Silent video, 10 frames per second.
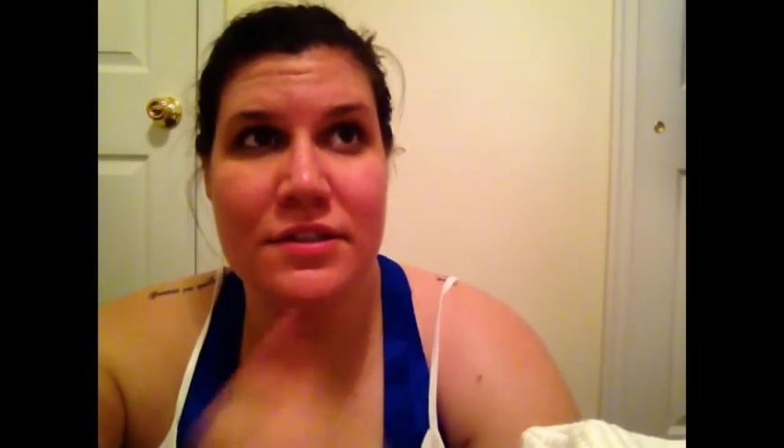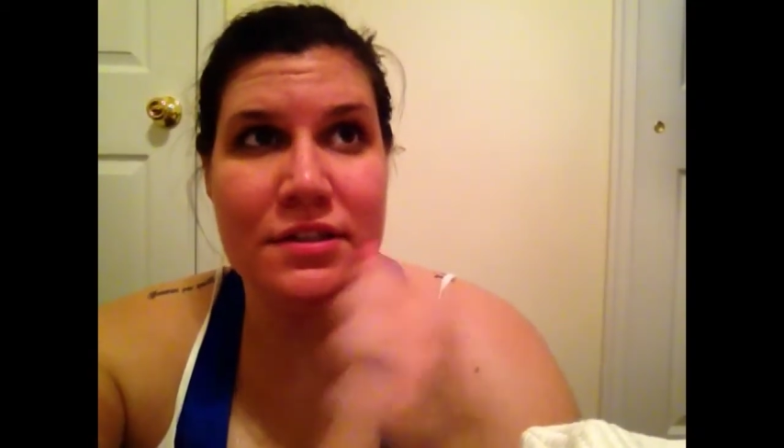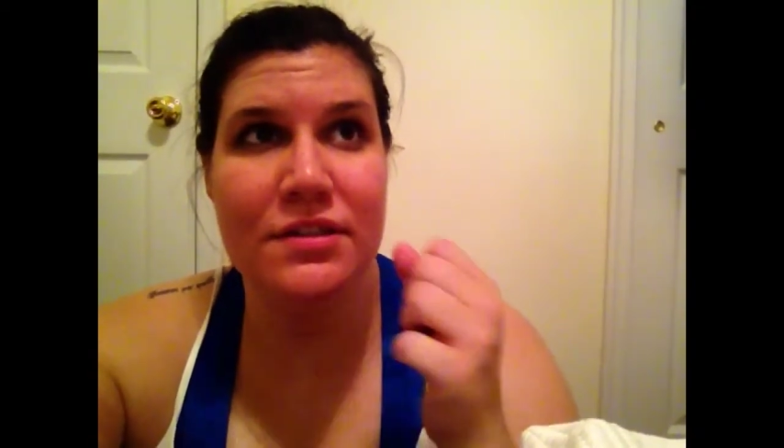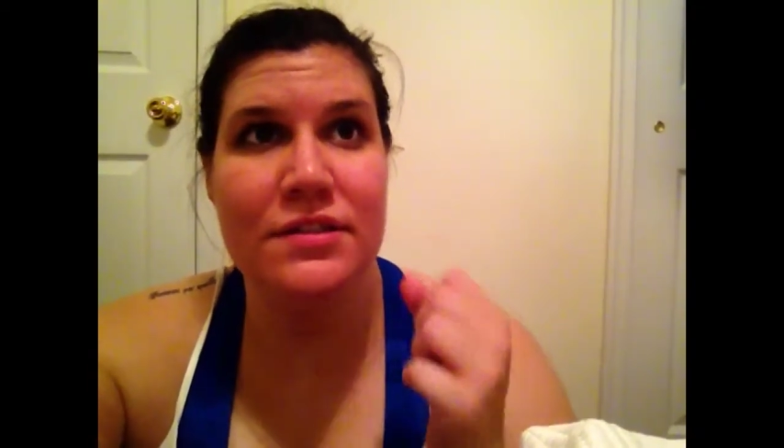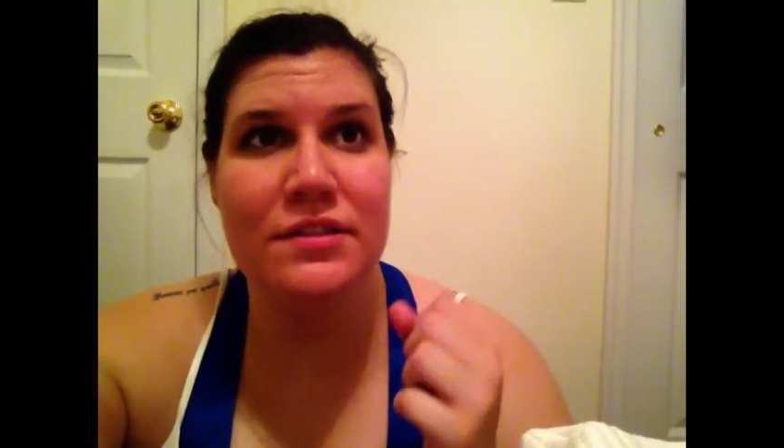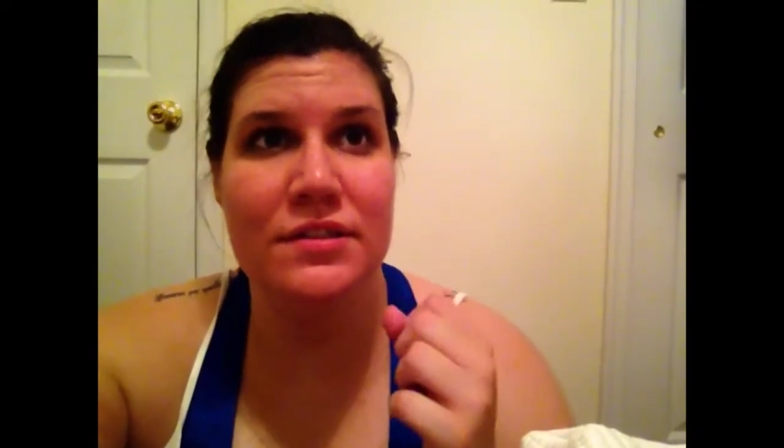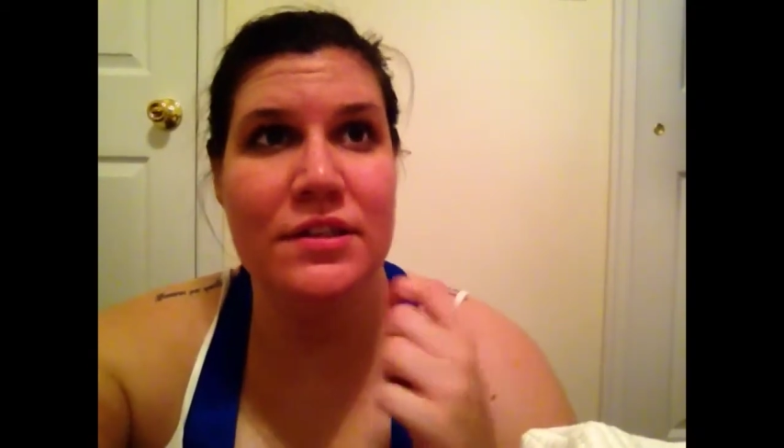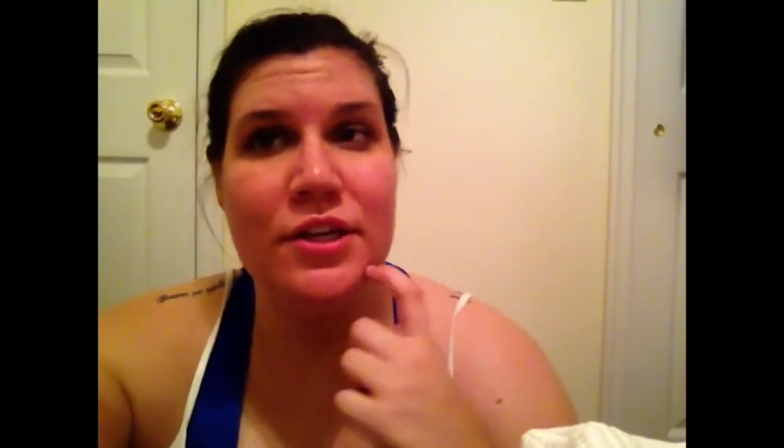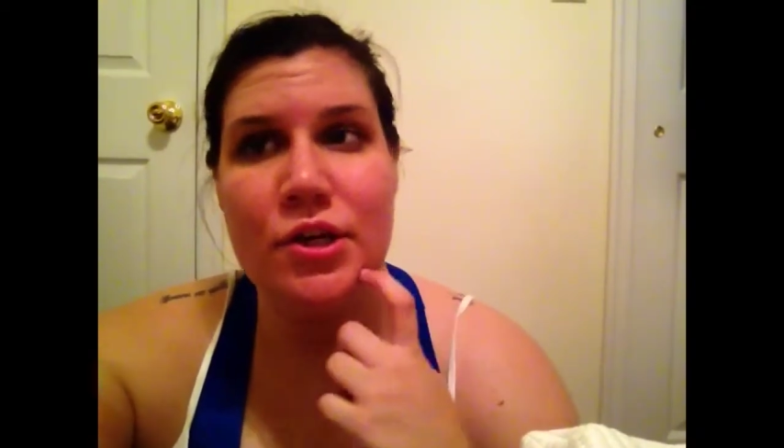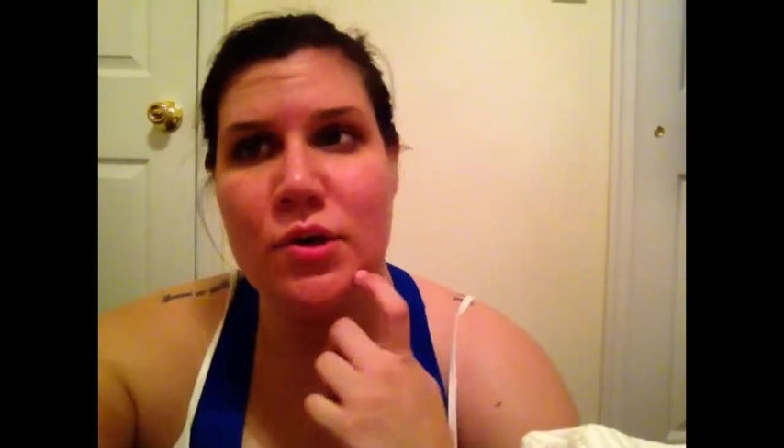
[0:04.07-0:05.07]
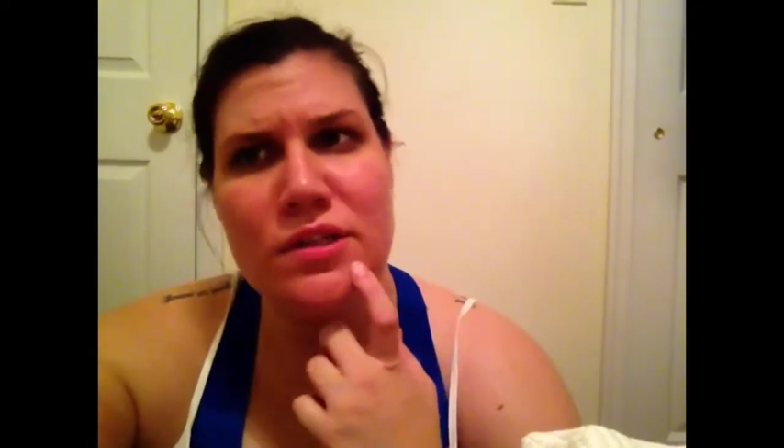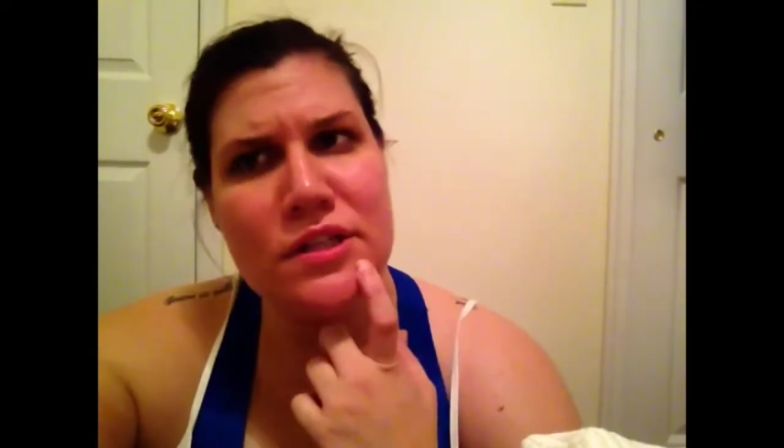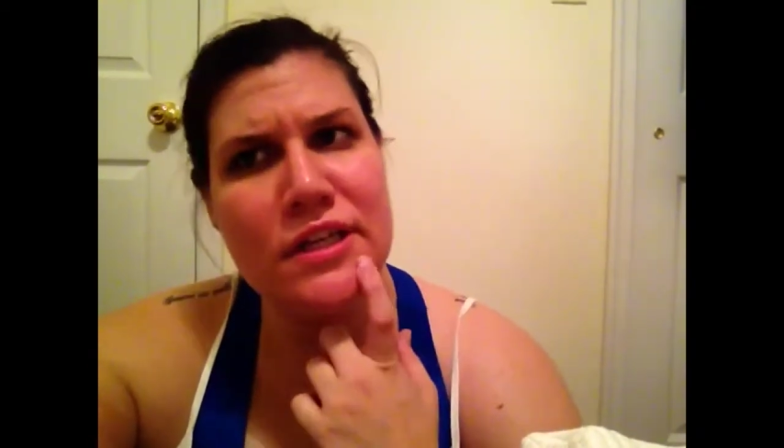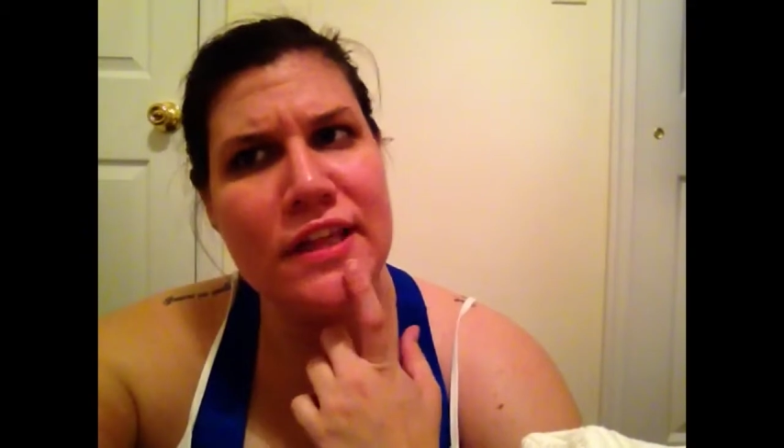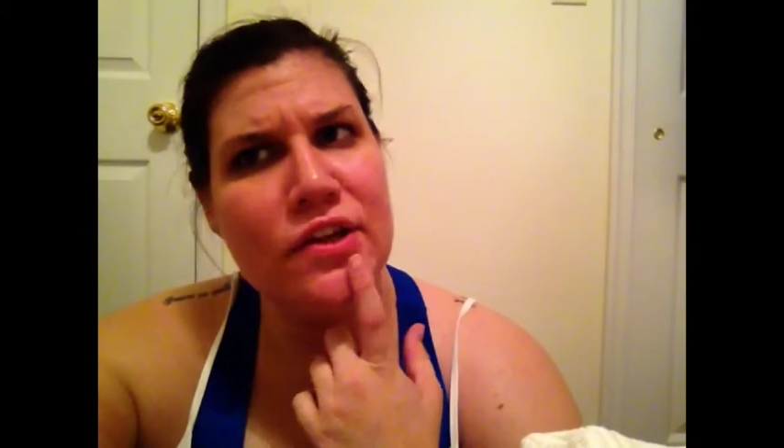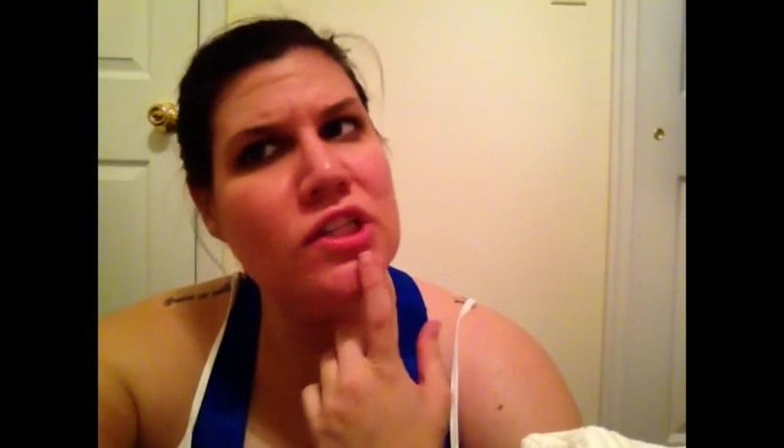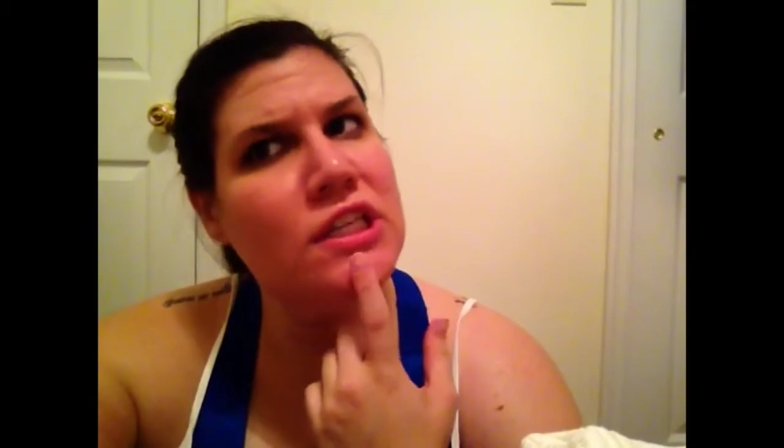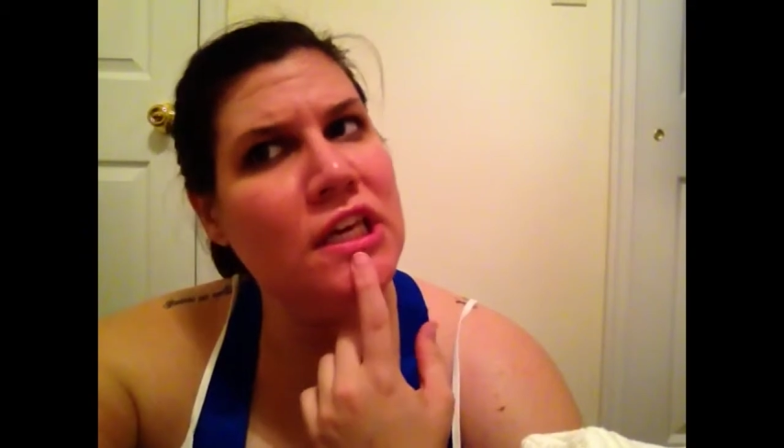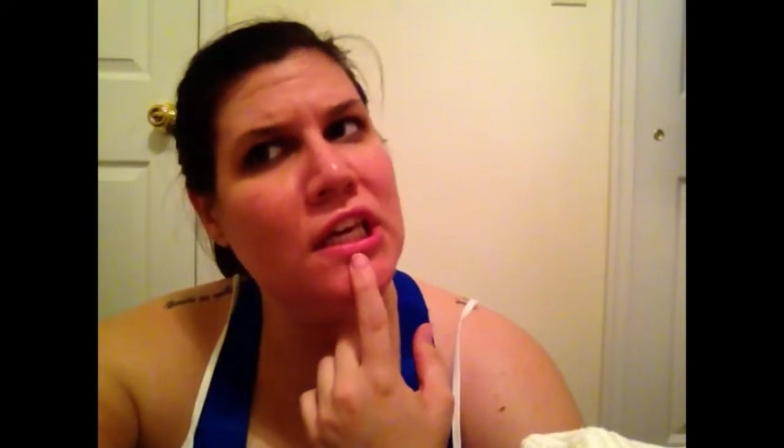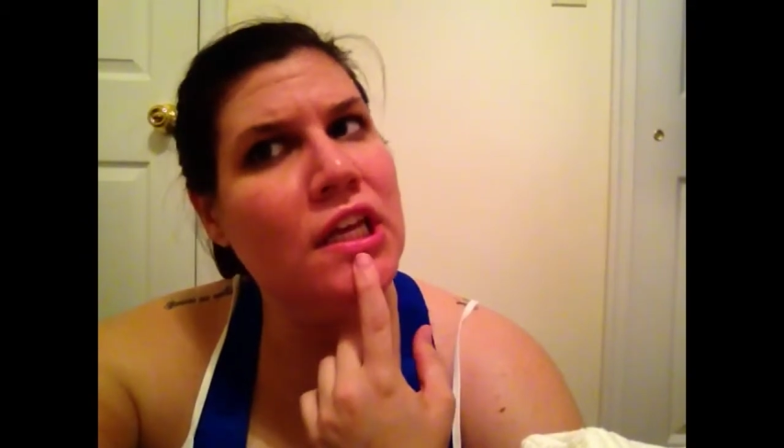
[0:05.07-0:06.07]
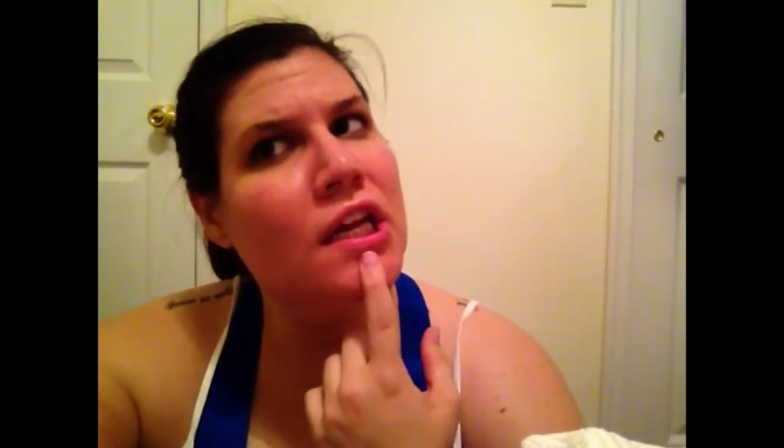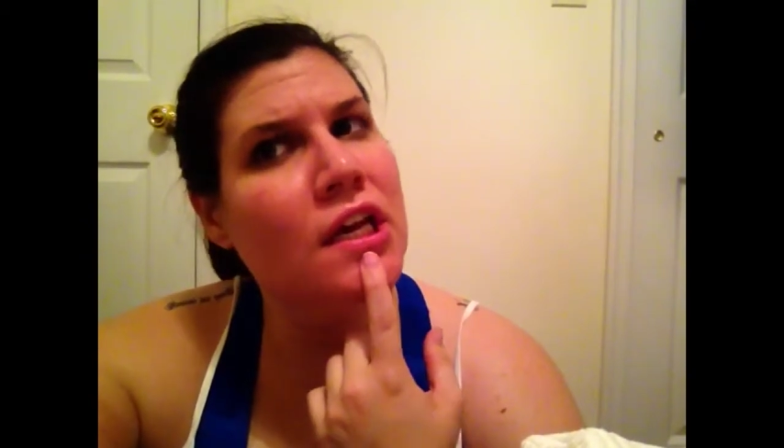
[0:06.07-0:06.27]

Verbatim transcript: Because, no, it's on day 13.